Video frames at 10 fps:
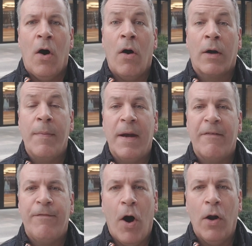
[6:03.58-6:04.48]
or commit
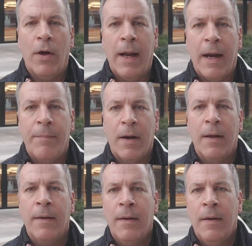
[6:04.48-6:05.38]
a foul on
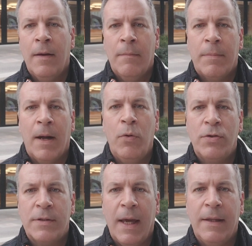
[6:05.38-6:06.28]
anybody. But I
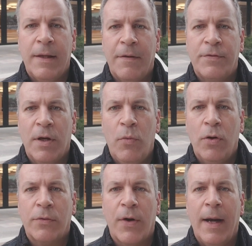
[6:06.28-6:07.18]
would say that if
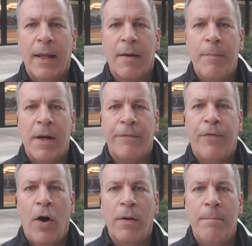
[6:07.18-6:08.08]
someone tried to commit a
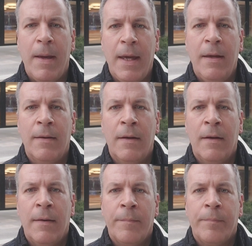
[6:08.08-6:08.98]
foul on me,
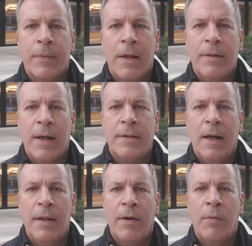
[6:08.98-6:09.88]
that
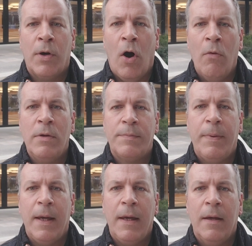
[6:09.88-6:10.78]
there would always
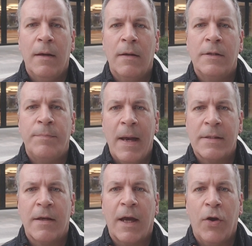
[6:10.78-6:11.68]
be, as
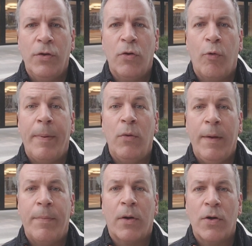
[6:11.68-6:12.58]
best that I could, there would be
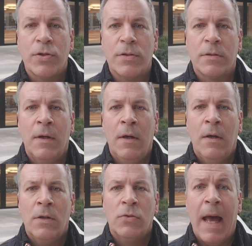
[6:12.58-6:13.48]
repercussions.
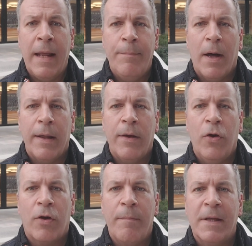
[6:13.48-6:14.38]
Anybody
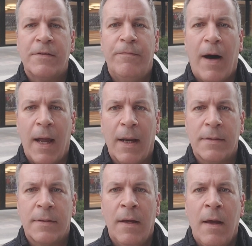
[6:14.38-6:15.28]
who commits
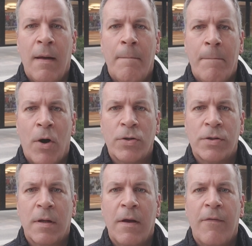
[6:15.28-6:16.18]
violence
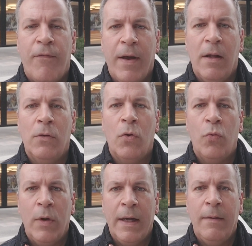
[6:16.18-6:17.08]
must feel